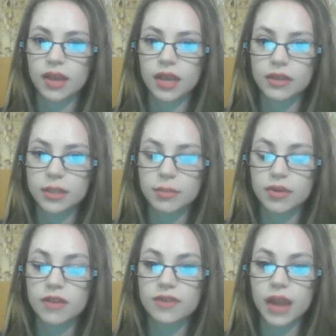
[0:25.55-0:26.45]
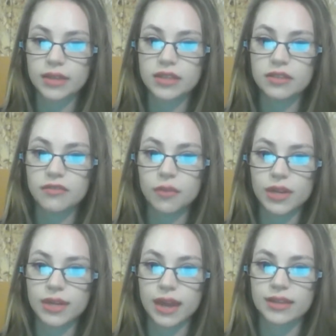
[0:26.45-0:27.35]
In the summer of
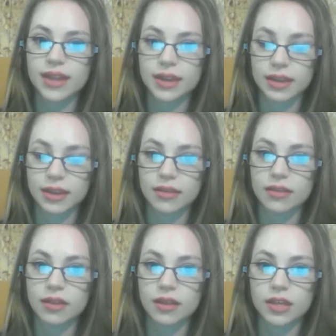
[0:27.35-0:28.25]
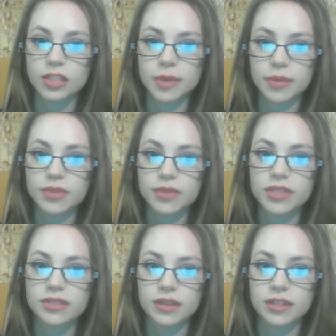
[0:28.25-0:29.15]
1949 Connecticut, an experiment was
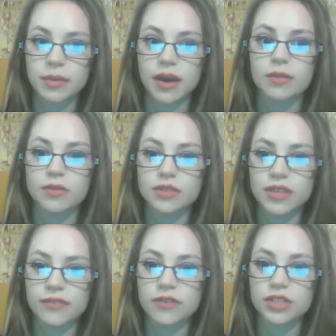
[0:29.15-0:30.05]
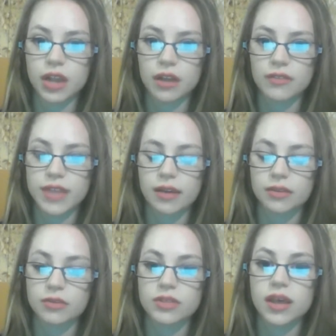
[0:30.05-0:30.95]
conducted by Muzaffer Sherif
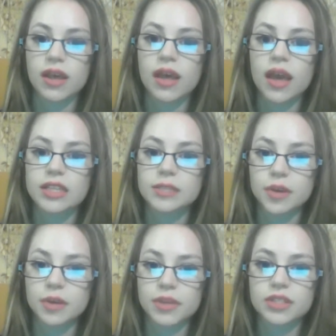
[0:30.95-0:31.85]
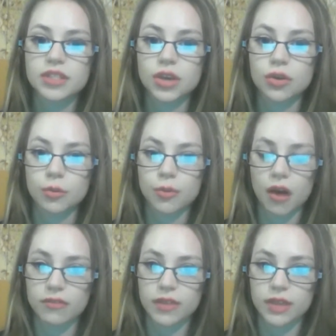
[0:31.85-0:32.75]
titled Experiments in Group
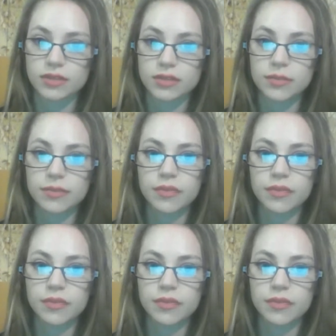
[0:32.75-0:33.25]
Conflict.